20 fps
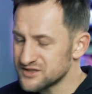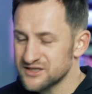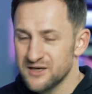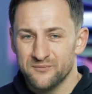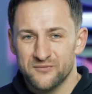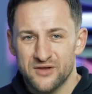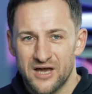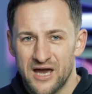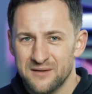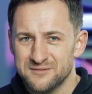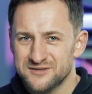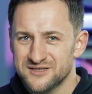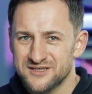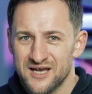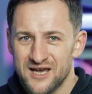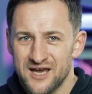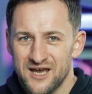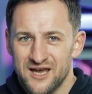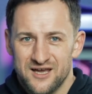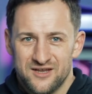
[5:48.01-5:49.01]
Sometimes
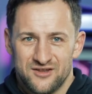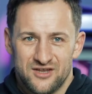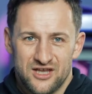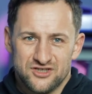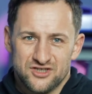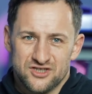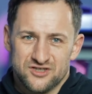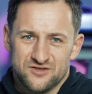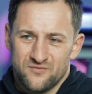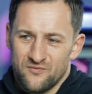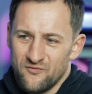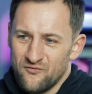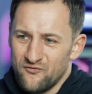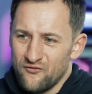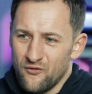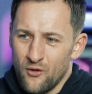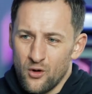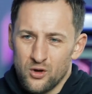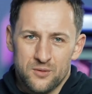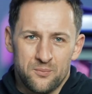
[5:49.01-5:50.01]
they just
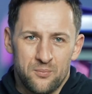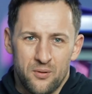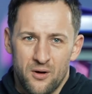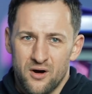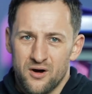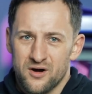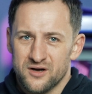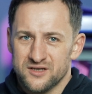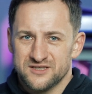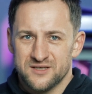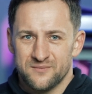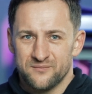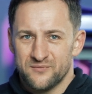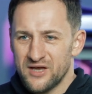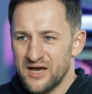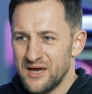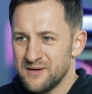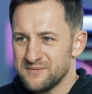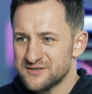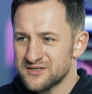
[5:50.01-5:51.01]
fall apart,
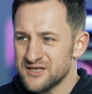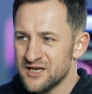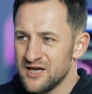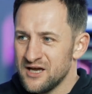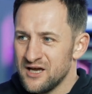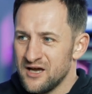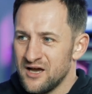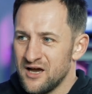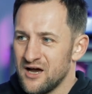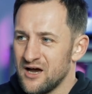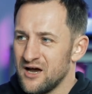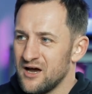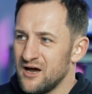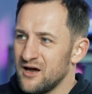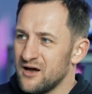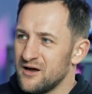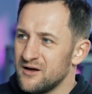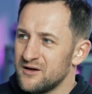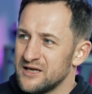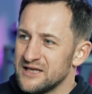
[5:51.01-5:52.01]
sometimes
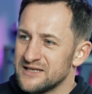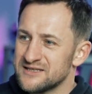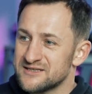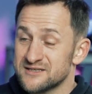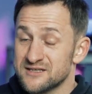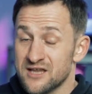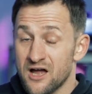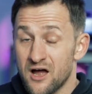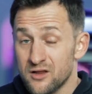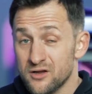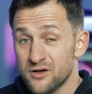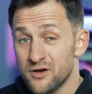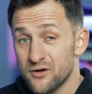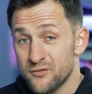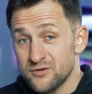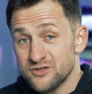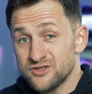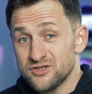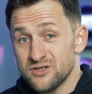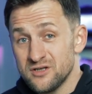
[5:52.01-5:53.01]
uh, installer,
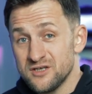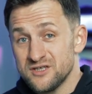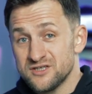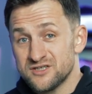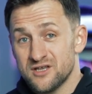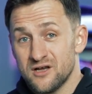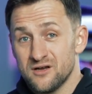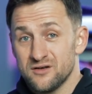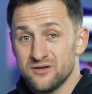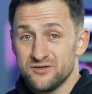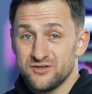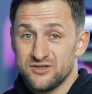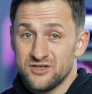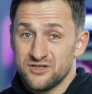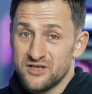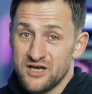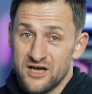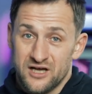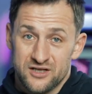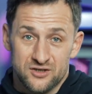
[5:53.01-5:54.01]
original installer
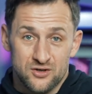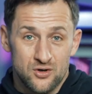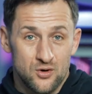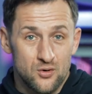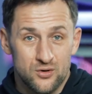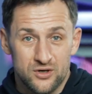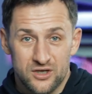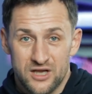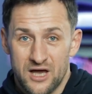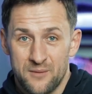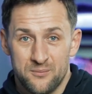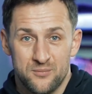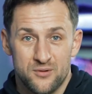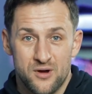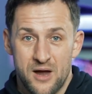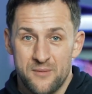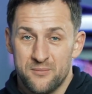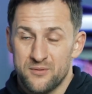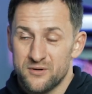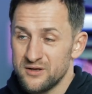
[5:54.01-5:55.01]
did not hook it up
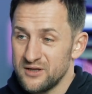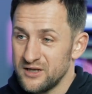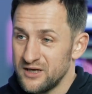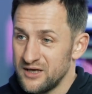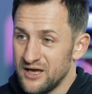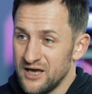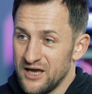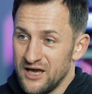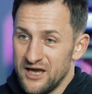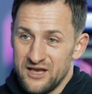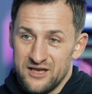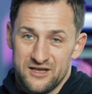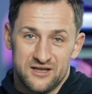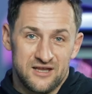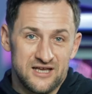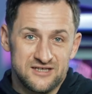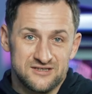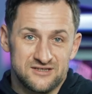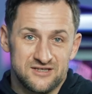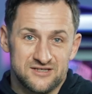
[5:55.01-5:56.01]
properly and it
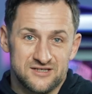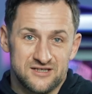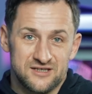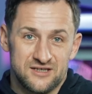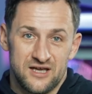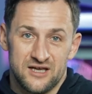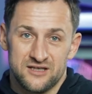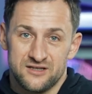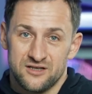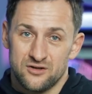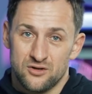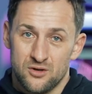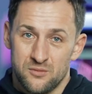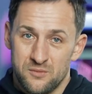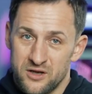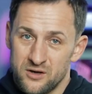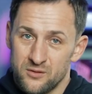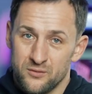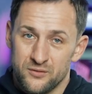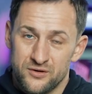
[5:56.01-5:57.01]
gets disconnected, no
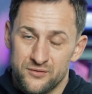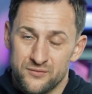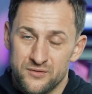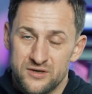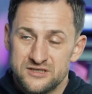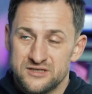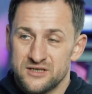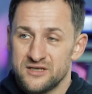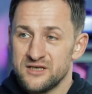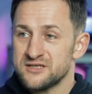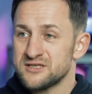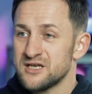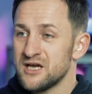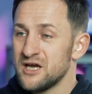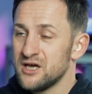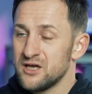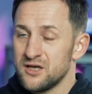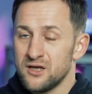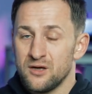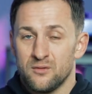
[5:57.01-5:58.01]
matter what the reason is,
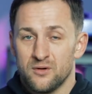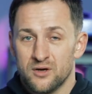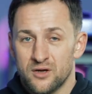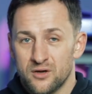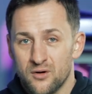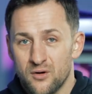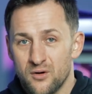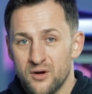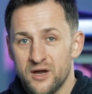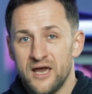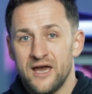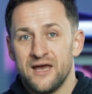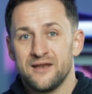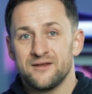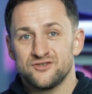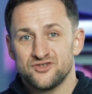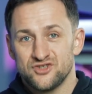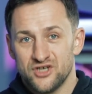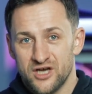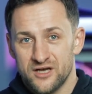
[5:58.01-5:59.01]
you want to go
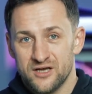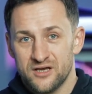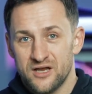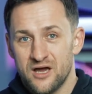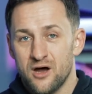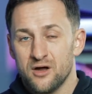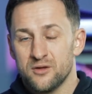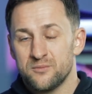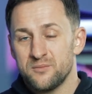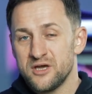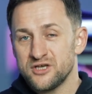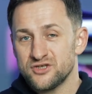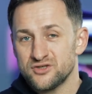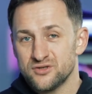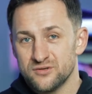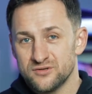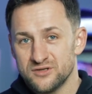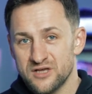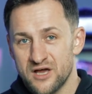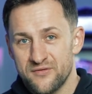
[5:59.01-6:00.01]
ahead, check it out, make
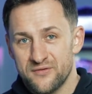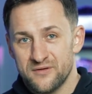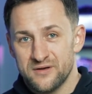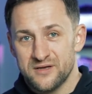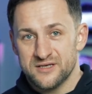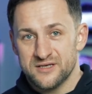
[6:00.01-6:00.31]
sure nothing